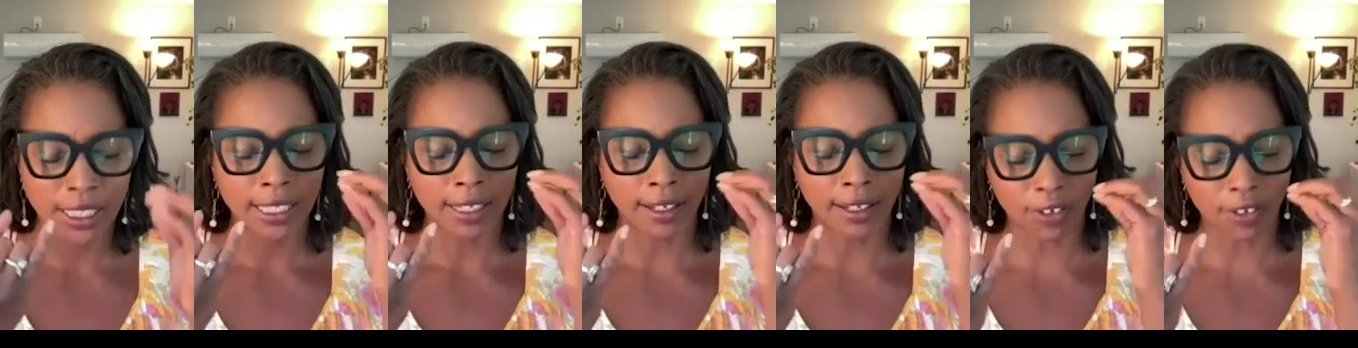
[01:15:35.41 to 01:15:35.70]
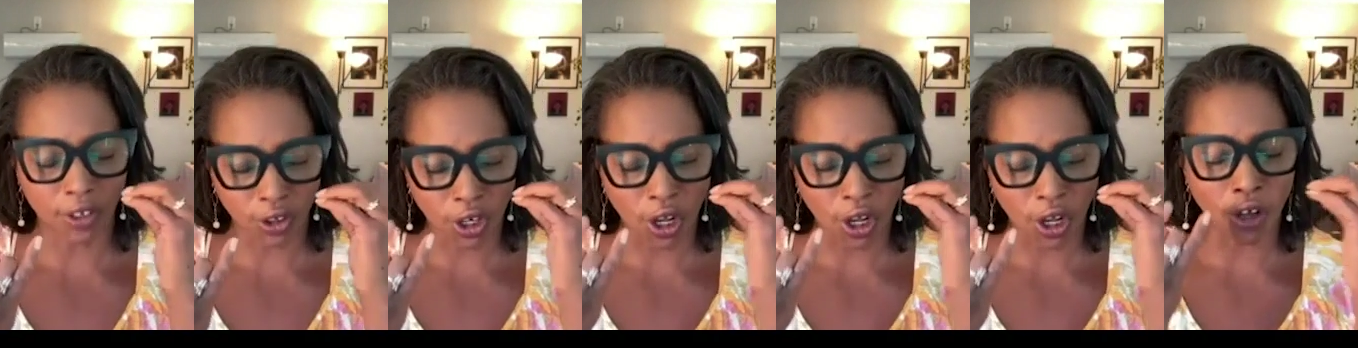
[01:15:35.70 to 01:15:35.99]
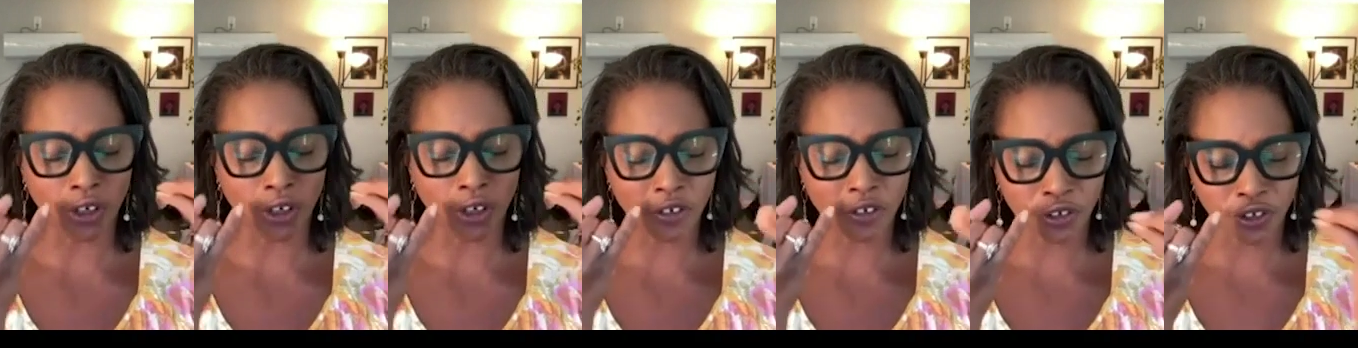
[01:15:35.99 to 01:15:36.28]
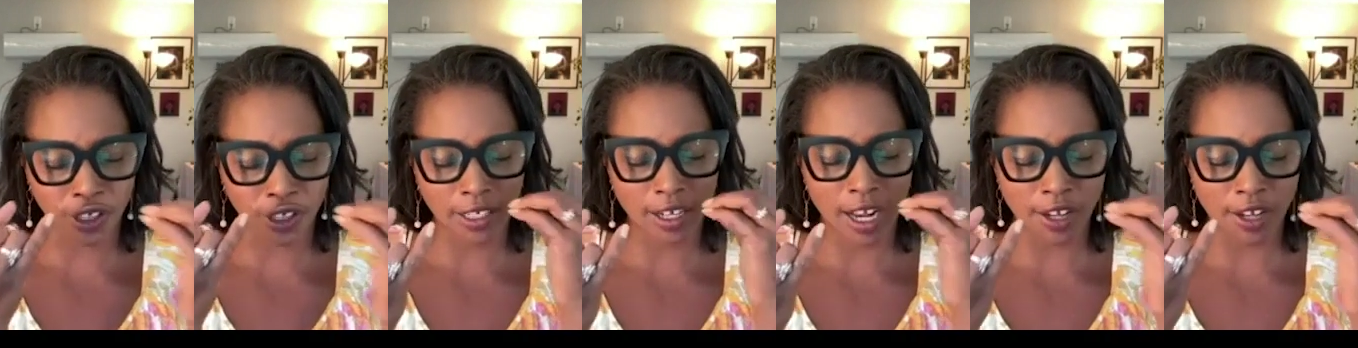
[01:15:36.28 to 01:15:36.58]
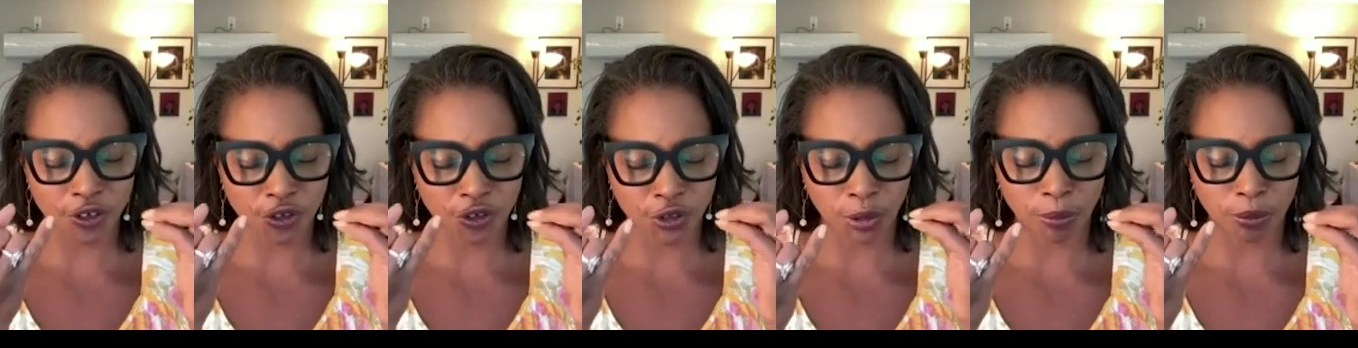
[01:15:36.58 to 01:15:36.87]
It's called alternate
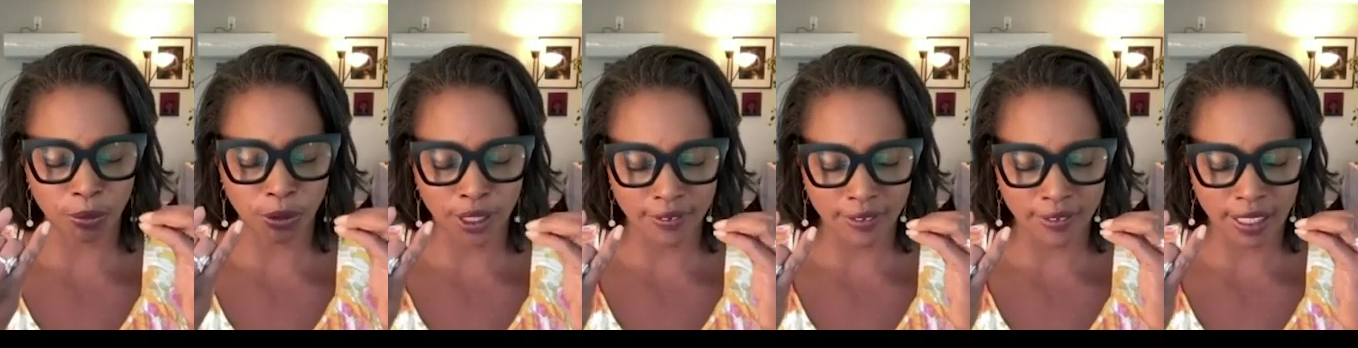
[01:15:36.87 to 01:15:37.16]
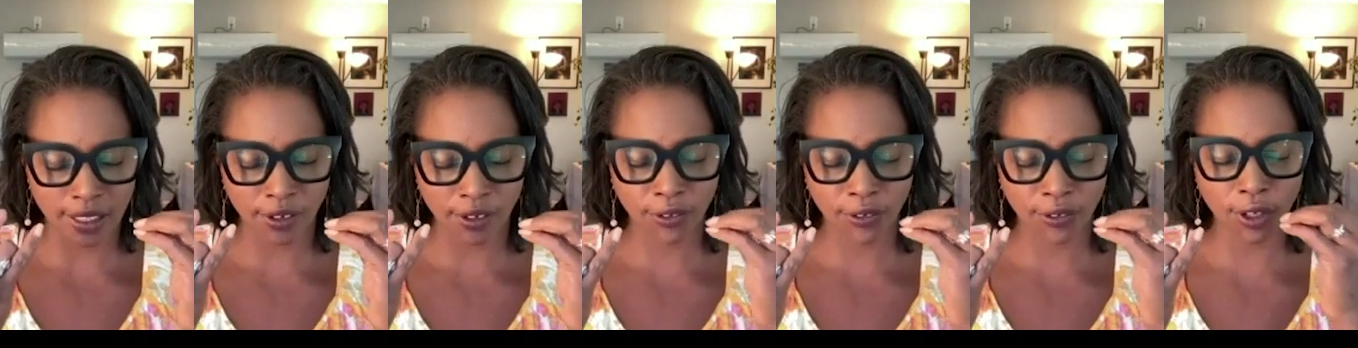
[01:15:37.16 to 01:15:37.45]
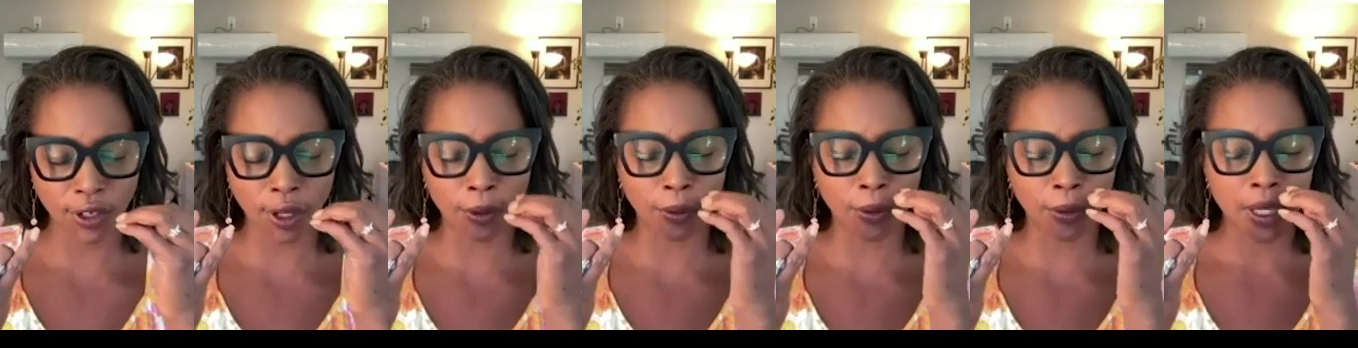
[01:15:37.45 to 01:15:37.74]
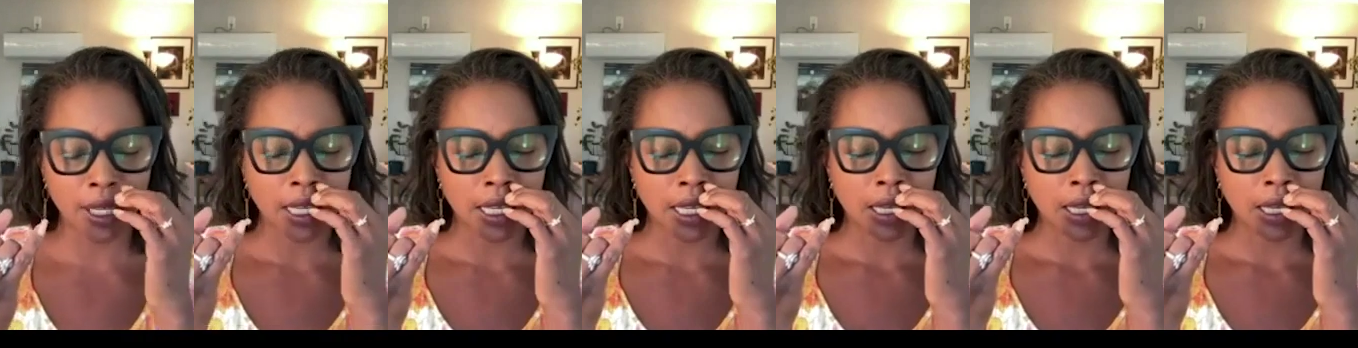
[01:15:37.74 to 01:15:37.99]
nostril breathing. So,